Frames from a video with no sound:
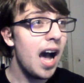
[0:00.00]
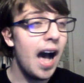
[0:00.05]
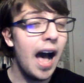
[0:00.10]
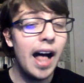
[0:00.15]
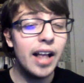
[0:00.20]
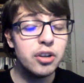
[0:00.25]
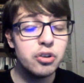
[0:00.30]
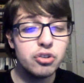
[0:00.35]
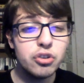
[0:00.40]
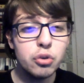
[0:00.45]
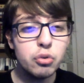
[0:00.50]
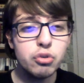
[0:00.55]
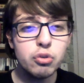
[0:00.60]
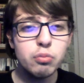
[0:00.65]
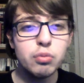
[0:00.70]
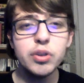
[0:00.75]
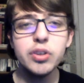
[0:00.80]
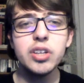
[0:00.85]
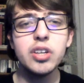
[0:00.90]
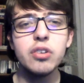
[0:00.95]
There's still
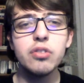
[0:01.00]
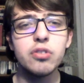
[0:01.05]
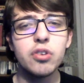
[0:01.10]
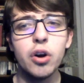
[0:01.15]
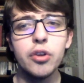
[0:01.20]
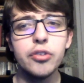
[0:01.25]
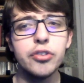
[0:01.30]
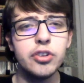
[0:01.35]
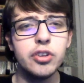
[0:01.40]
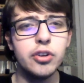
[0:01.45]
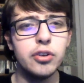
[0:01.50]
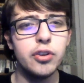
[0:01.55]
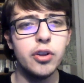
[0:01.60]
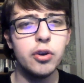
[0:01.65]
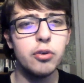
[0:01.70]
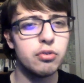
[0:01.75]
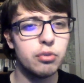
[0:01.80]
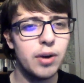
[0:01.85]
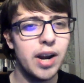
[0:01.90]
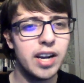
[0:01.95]
some really good songs on here,
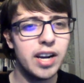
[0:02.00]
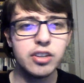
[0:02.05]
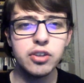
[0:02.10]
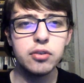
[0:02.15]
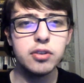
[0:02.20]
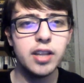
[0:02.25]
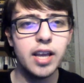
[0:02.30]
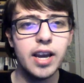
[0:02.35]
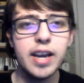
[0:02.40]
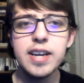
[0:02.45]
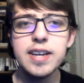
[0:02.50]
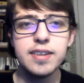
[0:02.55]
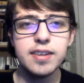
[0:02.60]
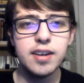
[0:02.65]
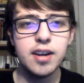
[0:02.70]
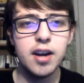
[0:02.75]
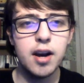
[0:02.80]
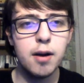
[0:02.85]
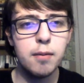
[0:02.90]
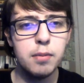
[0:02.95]
though. Fractal Light
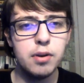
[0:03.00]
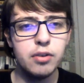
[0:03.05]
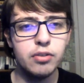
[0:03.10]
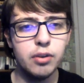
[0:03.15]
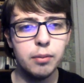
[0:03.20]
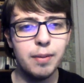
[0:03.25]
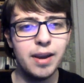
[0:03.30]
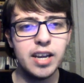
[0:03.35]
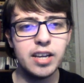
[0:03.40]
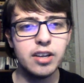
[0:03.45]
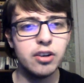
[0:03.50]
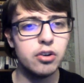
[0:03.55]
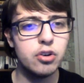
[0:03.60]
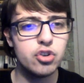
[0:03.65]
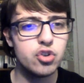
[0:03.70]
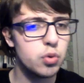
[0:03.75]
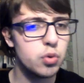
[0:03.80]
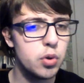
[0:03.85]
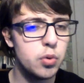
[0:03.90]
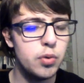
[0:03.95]
is a banger.
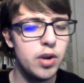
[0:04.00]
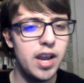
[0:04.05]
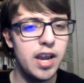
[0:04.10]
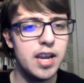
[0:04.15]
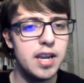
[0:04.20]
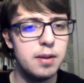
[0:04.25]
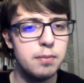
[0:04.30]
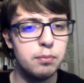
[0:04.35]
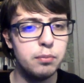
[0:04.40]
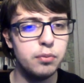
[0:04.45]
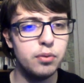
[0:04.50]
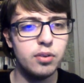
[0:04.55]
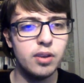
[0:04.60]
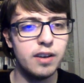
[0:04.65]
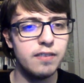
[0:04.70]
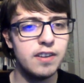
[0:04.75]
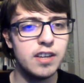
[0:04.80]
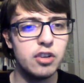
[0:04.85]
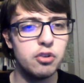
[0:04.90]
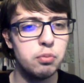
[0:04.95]
True Names,
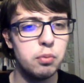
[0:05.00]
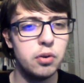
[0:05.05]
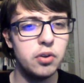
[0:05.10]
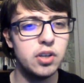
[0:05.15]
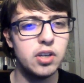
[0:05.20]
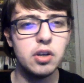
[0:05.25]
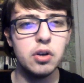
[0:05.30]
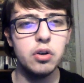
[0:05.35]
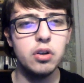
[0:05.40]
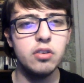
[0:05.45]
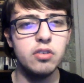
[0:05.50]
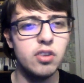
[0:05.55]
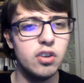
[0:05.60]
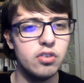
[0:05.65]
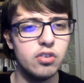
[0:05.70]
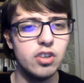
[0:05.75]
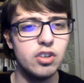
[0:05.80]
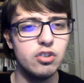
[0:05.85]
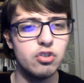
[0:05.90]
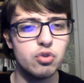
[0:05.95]
I think, is really good.
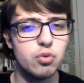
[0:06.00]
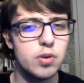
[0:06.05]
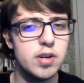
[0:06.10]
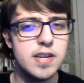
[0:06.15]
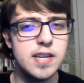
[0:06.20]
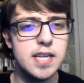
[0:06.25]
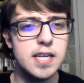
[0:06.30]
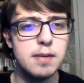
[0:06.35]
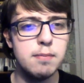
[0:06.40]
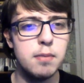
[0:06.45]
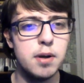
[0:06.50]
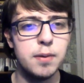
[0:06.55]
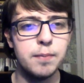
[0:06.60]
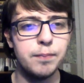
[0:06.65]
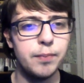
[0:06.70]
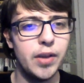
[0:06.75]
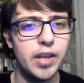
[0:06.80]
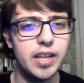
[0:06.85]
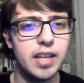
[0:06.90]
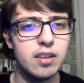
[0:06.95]
Distant Dream,
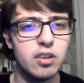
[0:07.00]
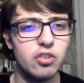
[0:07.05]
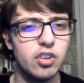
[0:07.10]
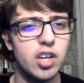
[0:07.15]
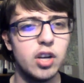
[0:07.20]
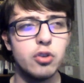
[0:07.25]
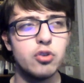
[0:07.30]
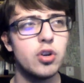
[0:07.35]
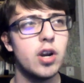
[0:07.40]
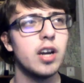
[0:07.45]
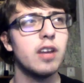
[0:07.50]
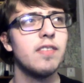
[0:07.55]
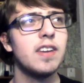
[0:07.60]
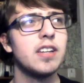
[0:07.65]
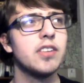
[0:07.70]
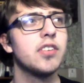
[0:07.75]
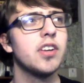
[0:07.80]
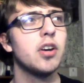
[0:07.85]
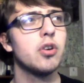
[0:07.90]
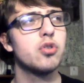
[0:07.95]
I like the title track. I
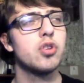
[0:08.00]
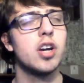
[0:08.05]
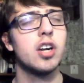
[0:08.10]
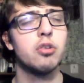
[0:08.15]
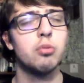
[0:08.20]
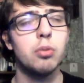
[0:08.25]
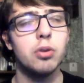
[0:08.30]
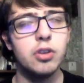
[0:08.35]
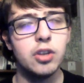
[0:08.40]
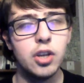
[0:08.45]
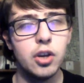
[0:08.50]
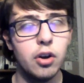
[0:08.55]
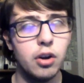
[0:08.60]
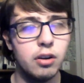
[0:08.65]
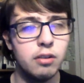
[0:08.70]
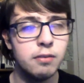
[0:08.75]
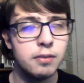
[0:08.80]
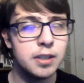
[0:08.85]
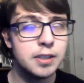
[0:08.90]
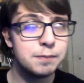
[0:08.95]
think the title track is really
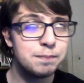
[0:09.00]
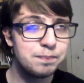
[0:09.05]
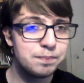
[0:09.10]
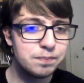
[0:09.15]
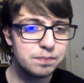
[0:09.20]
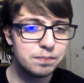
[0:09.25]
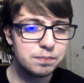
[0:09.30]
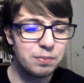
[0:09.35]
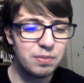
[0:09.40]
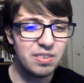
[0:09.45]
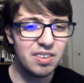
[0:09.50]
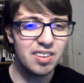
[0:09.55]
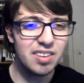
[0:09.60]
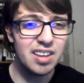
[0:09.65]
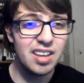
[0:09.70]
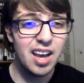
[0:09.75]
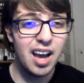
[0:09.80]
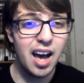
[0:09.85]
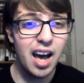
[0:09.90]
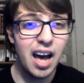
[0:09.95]
good.
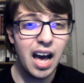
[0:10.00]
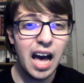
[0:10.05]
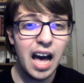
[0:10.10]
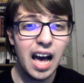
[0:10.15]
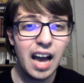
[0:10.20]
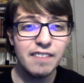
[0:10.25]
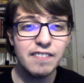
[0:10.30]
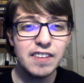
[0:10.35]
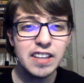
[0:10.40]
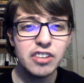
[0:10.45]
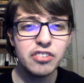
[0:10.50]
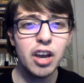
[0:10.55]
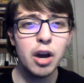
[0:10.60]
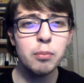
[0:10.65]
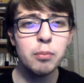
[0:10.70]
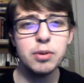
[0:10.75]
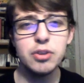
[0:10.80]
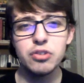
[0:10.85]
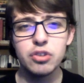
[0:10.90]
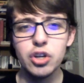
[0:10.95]
I think this
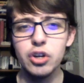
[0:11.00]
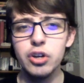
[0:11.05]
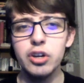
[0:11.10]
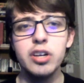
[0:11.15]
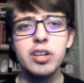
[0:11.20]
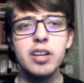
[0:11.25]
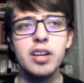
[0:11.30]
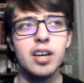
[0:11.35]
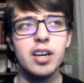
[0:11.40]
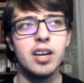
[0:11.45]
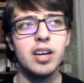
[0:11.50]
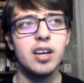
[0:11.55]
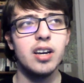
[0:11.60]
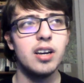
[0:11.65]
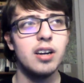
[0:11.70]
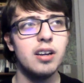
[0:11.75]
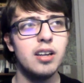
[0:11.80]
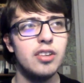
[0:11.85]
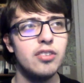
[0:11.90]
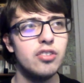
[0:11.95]
album is good.
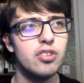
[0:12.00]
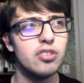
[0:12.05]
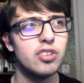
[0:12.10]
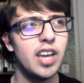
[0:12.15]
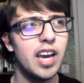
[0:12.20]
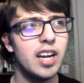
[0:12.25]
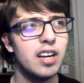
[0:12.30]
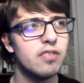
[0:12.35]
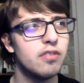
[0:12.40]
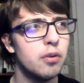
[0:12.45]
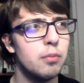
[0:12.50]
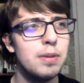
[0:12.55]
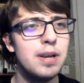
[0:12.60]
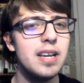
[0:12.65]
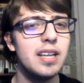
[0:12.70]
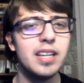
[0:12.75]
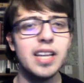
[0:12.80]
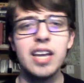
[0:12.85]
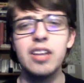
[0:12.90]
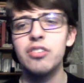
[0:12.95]
It's just kind of, for
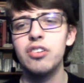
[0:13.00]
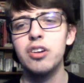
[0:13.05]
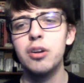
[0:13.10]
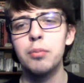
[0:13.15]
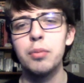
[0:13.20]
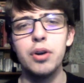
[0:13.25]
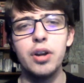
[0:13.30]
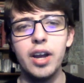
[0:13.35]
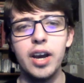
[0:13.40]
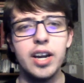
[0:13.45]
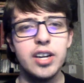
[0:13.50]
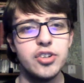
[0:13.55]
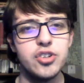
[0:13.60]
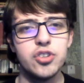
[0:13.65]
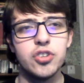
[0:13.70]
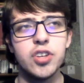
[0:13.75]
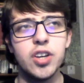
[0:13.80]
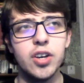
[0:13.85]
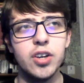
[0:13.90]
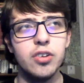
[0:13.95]
me, it lands at number 9
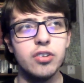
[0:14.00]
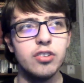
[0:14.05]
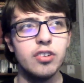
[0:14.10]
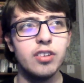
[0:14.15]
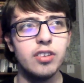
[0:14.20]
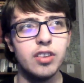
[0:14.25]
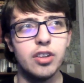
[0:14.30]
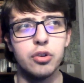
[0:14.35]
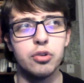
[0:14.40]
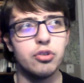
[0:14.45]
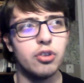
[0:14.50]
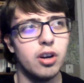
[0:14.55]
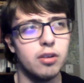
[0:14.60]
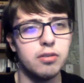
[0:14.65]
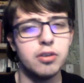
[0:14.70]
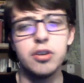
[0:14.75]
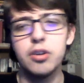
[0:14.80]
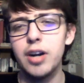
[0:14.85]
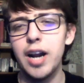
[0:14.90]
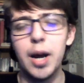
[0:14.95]
just because there's
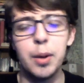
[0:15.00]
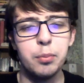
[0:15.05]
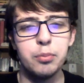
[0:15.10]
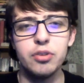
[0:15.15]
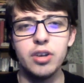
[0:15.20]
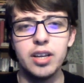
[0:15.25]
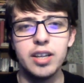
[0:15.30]
other albums